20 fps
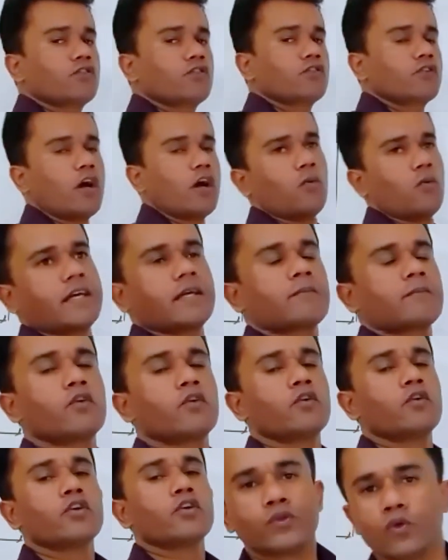So now what
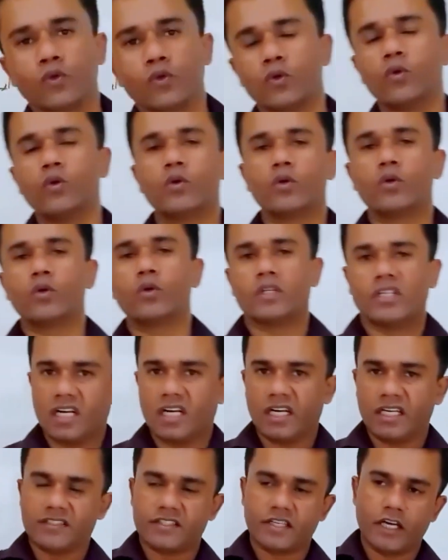I'm going to do,
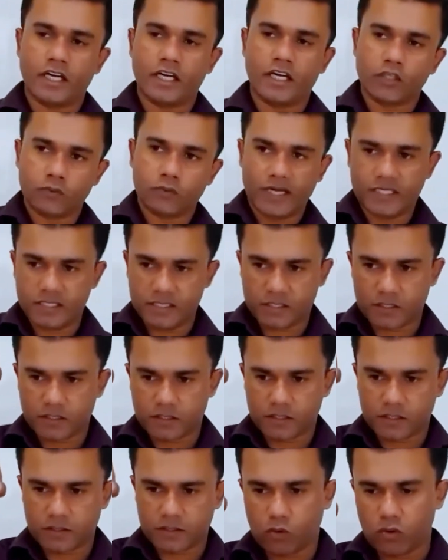I try to add a
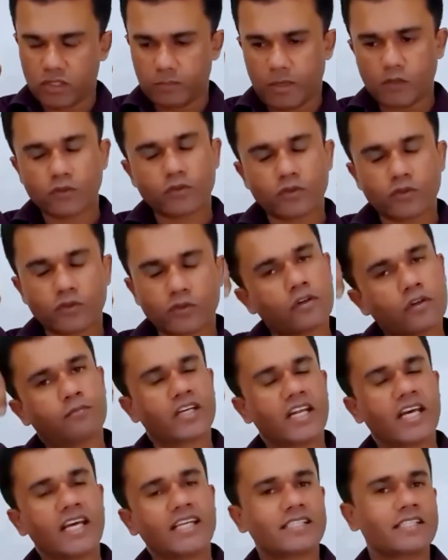small amount of
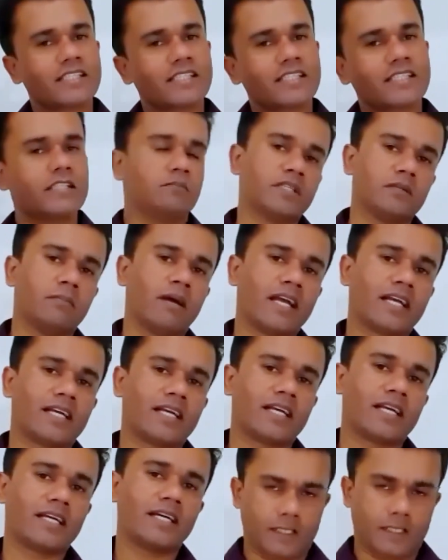potassium
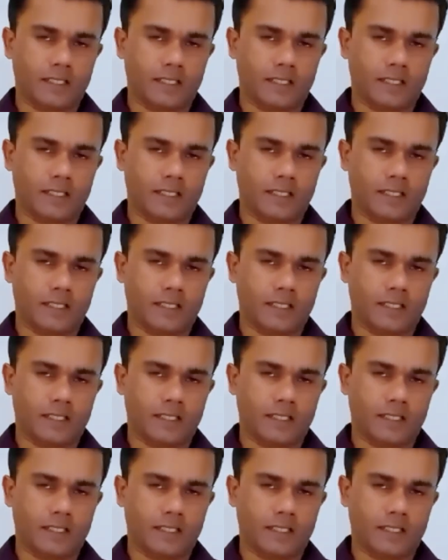permanganate.